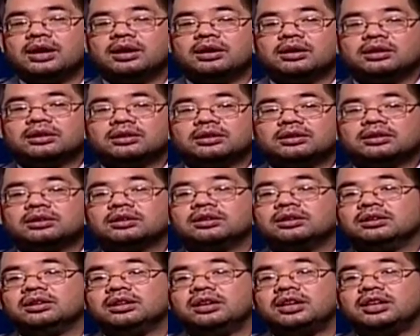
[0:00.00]
where
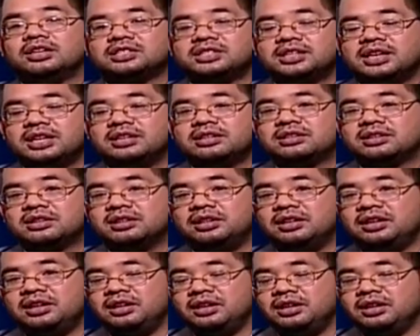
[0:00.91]
Allah
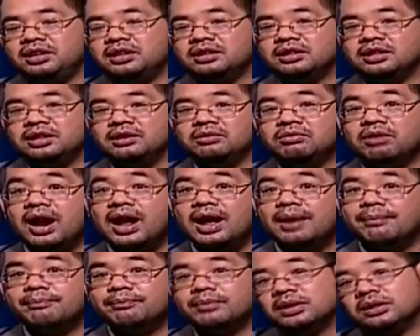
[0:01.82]
sent the
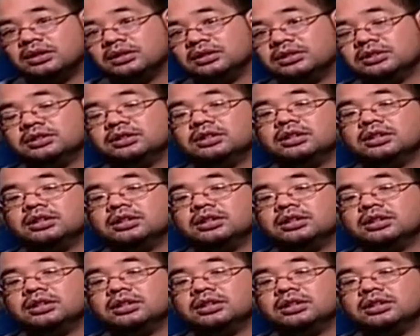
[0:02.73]
ram